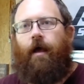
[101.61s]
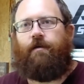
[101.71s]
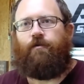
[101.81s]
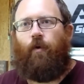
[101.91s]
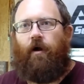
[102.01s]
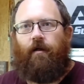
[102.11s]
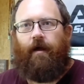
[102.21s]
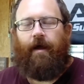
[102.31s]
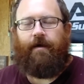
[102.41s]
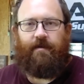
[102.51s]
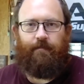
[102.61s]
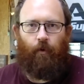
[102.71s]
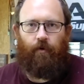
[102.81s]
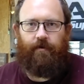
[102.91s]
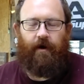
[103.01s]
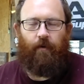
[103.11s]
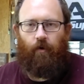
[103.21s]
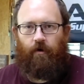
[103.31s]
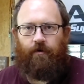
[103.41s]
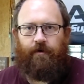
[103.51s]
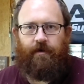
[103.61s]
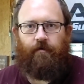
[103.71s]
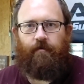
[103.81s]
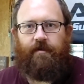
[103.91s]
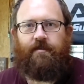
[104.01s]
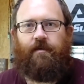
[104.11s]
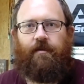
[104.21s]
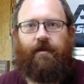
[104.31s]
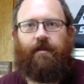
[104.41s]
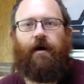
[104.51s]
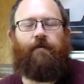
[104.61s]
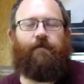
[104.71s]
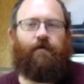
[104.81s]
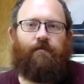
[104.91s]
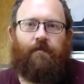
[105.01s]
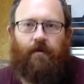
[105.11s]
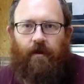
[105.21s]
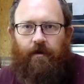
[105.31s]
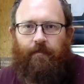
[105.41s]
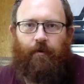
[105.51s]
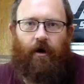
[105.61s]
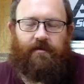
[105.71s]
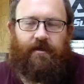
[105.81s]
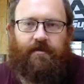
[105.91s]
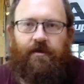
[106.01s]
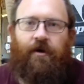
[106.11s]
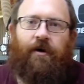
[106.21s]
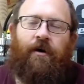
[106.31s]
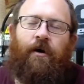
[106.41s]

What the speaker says: as well as a board that I worked on here recently that I filmed a lot of the process on.